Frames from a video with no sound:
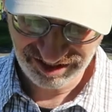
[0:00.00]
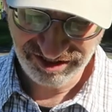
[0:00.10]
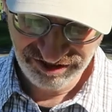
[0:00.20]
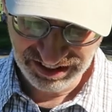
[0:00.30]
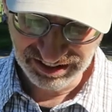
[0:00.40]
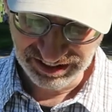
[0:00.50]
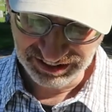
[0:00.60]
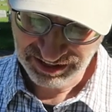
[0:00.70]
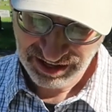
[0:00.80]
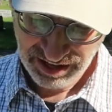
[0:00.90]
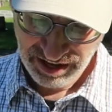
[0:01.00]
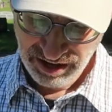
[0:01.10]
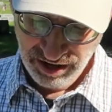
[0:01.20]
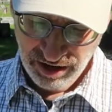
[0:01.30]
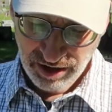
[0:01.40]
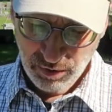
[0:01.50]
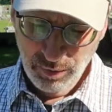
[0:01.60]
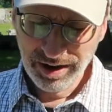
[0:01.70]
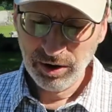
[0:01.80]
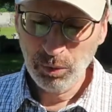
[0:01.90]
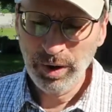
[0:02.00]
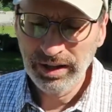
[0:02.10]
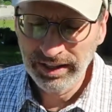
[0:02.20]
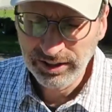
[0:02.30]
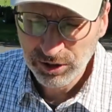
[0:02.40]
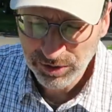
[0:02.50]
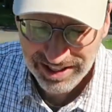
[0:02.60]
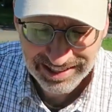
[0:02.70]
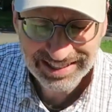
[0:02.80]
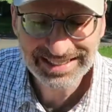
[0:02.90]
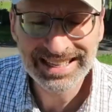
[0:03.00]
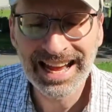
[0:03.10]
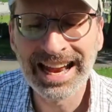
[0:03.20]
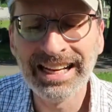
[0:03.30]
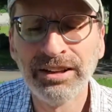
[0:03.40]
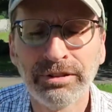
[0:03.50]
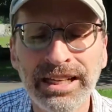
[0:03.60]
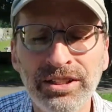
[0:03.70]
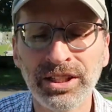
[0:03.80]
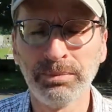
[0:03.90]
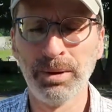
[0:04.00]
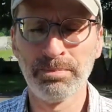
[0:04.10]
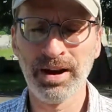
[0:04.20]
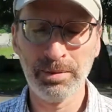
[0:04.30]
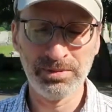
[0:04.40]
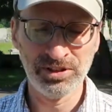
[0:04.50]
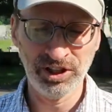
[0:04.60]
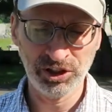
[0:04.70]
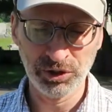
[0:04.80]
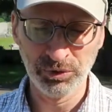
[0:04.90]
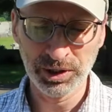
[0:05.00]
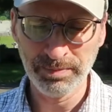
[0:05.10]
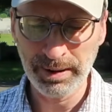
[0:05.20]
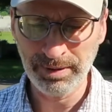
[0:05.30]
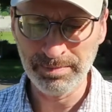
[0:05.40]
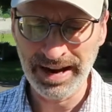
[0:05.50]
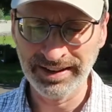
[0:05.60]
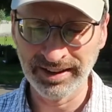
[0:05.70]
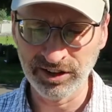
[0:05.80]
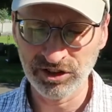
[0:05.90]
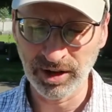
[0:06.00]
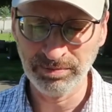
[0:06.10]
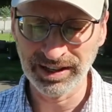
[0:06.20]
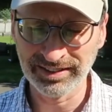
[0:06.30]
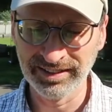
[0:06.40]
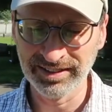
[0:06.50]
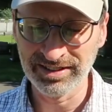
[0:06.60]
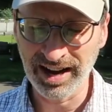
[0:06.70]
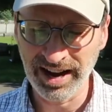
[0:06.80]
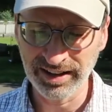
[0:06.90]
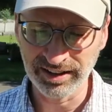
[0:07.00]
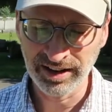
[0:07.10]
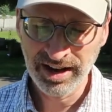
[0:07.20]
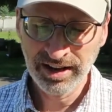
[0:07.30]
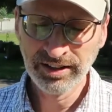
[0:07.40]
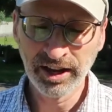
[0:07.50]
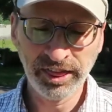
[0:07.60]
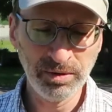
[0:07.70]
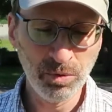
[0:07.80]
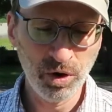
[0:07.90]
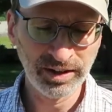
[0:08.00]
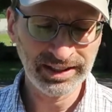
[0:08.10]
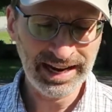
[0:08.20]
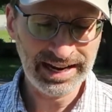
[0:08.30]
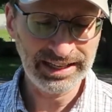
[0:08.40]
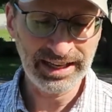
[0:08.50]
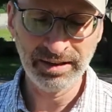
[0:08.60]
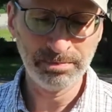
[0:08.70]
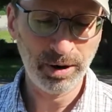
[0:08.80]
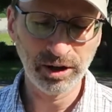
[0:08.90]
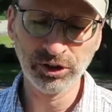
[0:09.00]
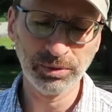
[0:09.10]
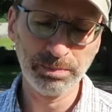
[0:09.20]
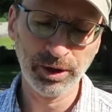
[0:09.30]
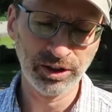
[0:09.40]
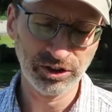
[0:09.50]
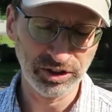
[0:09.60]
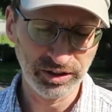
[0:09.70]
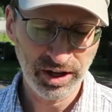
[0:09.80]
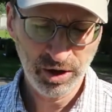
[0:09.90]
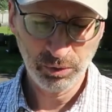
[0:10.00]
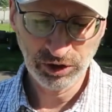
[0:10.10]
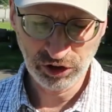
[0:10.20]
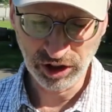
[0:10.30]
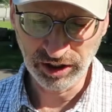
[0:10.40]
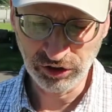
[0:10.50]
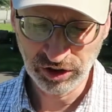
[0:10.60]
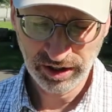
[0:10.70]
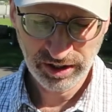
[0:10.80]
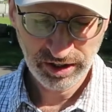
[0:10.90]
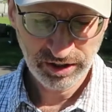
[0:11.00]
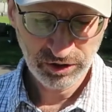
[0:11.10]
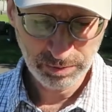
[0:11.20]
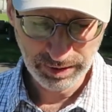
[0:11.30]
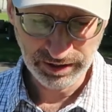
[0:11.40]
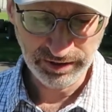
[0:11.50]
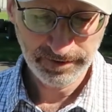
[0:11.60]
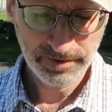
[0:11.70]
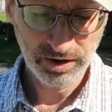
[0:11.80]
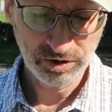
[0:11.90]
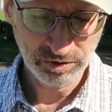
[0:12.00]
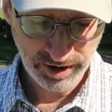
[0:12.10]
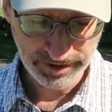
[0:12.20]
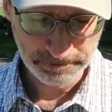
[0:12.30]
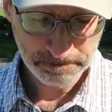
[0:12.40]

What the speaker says: feeling. We are willing to accede to any reasonable proposition which may be made on the subject and desire nothing more than any impartial person would judge to be right.